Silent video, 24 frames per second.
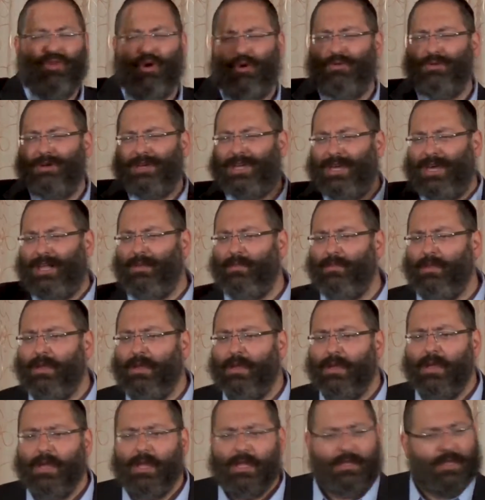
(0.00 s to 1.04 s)
Don't kill me.
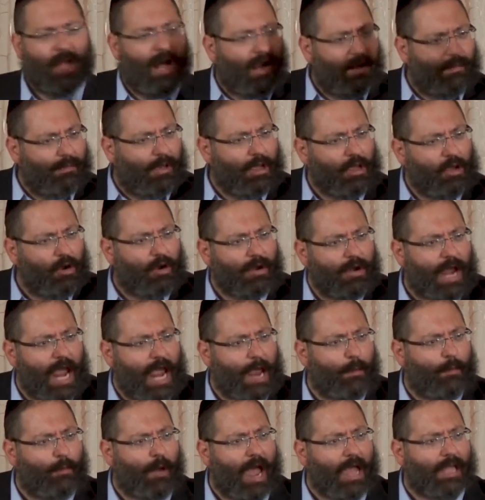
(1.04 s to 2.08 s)
Tell me your
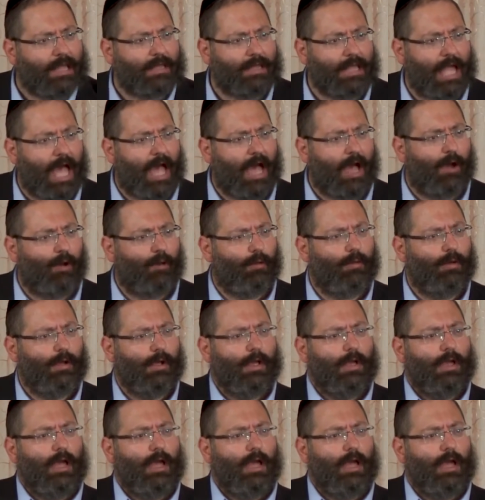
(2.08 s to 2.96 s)
name right now."